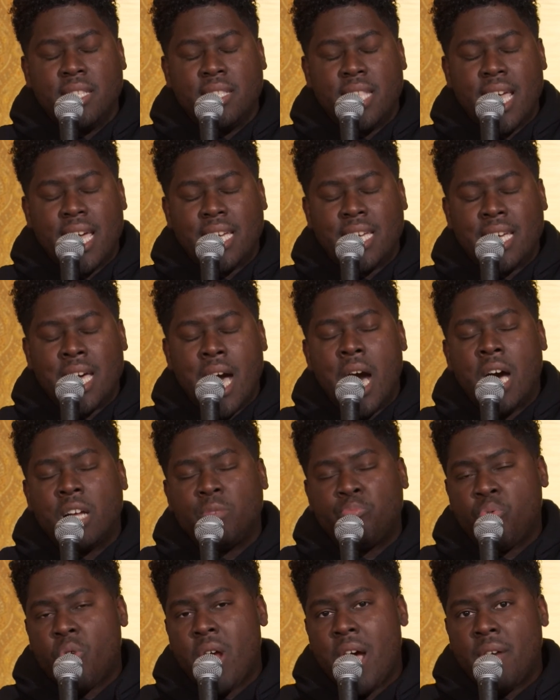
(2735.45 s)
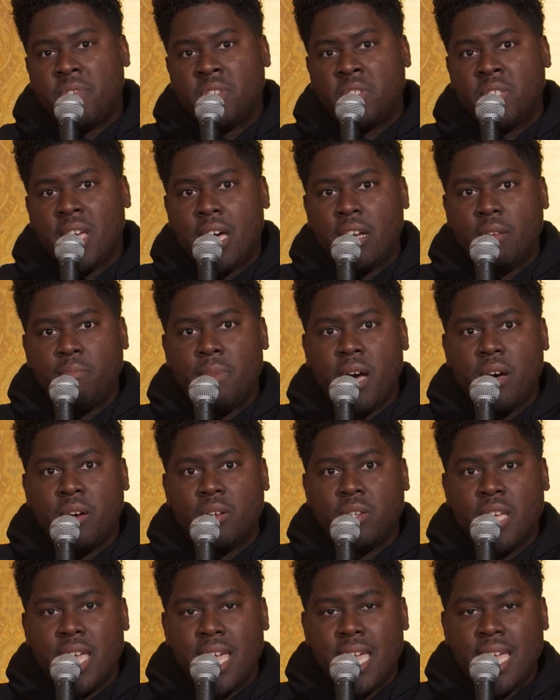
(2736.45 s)
that God prophesied
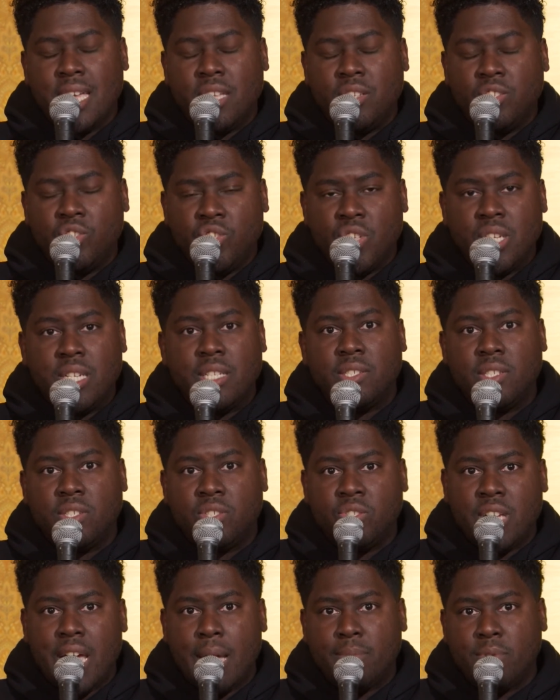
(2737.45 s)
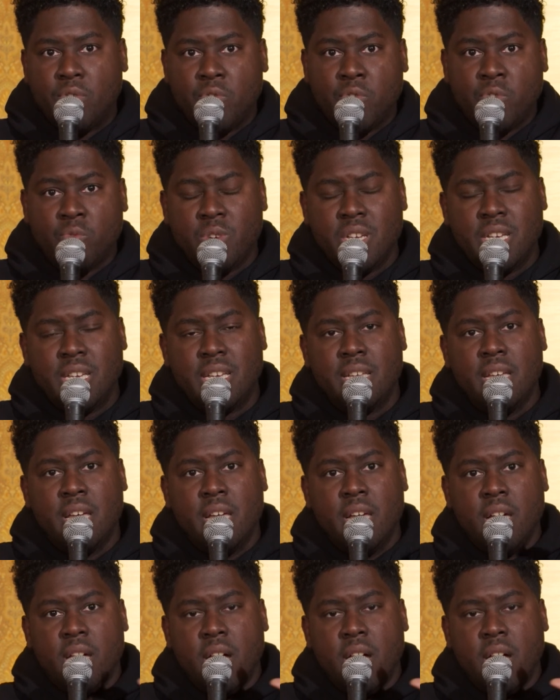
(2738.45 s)
about in Genesis chapter three